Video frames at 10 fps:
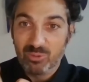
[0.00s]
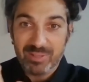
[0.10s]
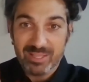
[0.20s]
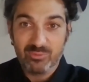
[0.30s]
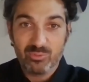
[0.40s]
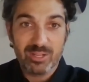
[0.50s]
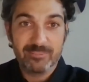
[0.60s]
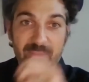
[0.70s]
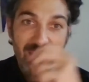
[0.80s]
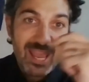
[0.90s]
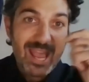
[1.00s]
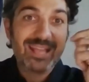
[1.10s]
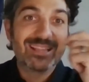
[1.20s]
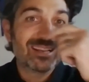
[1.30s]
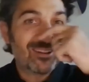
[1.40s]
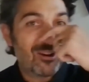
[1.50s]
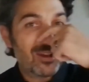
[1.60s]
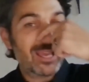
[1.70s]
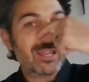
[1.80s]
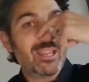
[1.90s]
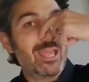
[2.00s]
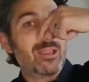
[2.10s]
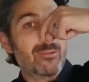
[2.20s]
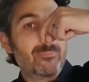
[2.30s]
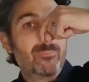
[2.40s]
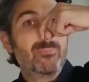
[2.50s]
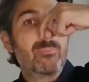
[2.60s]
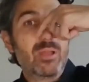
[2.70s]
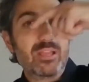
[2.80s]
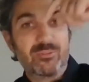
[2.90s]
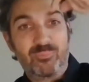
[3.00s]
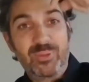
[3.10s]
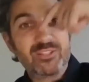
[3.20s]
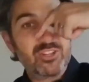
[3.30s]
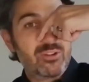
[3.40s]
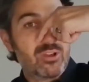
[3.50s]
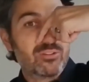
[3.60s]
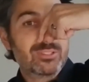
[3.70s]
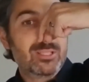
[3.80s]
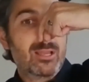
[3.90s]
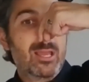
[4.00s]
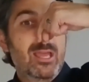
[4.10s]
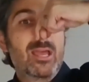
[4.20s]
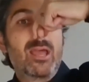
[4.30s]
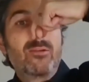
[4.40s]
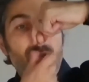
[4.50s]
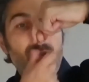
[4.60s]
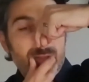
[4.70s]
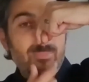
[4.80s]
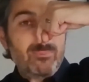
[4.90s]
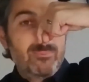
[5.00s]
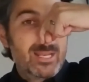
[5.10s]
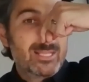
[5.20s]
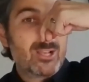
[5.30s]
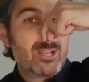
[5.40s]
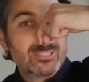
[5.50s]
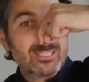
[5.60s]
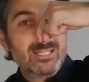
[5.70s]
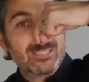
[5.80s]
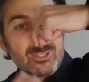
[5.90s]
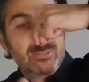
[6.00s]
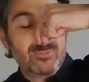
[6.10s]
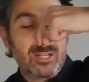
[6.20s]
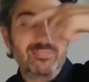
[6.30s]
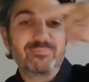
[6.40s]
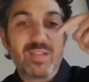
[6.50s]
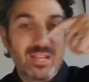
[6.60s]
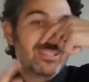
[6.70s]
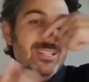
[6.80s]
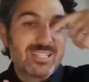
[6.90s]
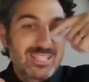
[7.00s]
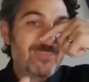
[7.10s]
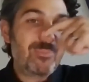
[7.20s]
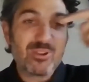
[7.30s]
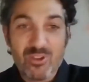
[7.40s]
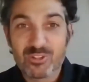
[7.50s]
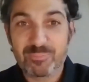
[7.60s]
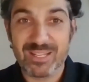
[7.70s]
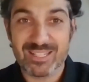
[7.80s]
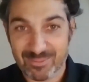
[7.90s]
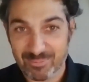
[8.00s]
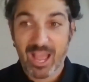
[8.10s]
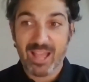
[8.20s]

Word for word: bit of one. And then go ahead and, and pinch your nose, throw the mini toast in. It's, well, keep your nose pinched.